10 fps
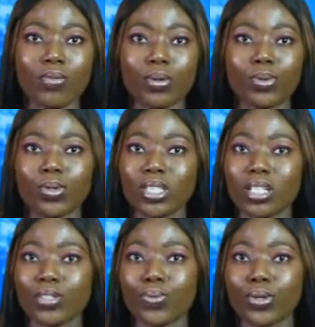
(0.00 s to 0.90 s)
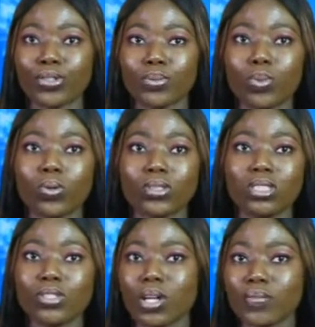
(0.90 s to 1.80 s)
The protest was
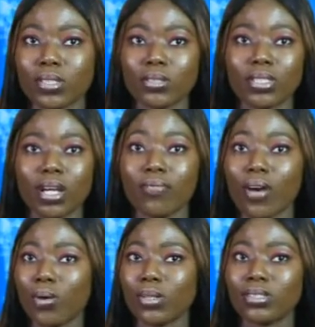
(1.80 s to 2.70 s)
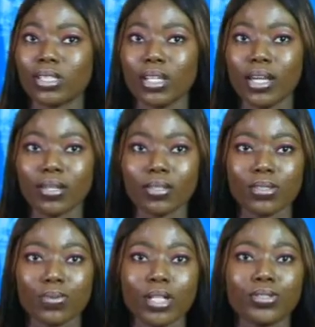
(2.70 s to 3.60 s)
reported to have turned violent in
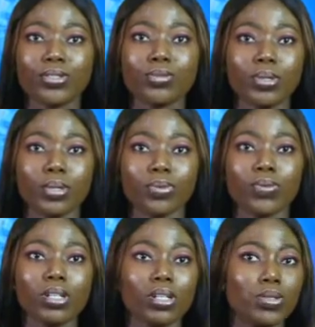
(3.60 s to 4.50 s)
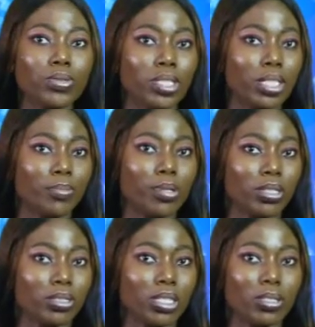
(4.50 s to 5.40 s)
Lagos, where 2 people, including a
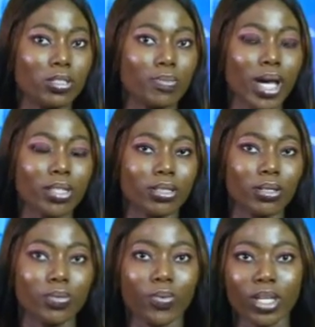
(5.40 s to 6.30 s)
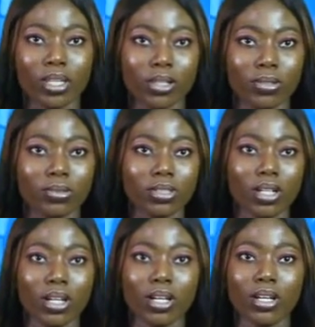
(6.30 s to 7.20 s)
police inspector, were killed.
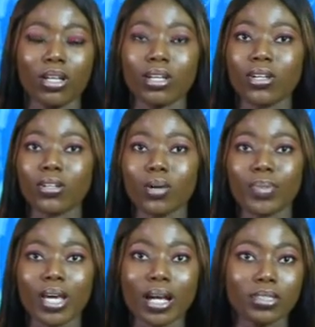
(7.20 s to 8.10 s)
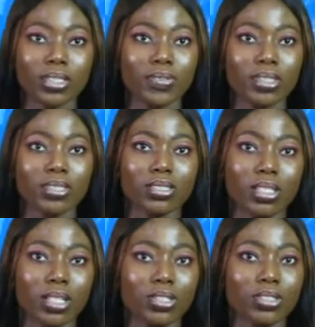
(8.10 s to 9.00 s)
Economic activities in
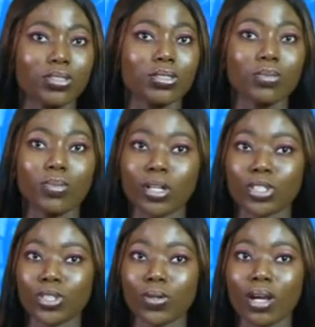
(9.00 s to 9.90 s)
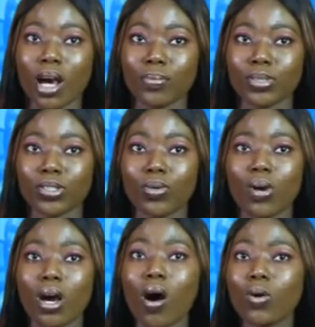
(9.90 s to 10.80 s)
the nation's commercial capital
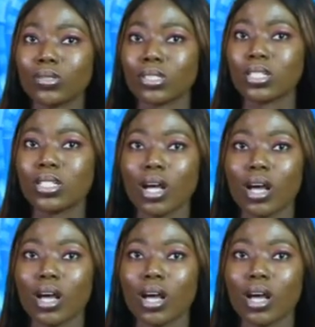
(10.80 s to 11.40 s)
were halted